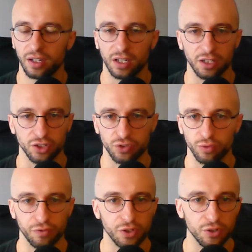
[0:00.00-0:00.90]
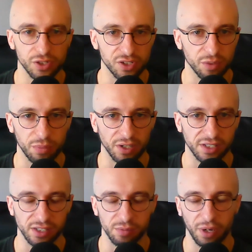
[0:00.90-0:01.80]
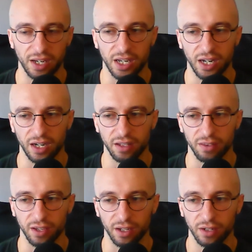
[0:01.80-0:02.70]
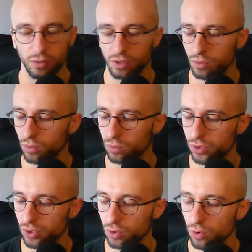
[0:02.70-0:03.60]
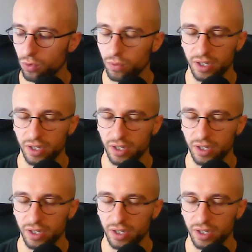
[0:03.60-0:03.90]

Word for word: he just refuses to participate in anything, and it, it was all.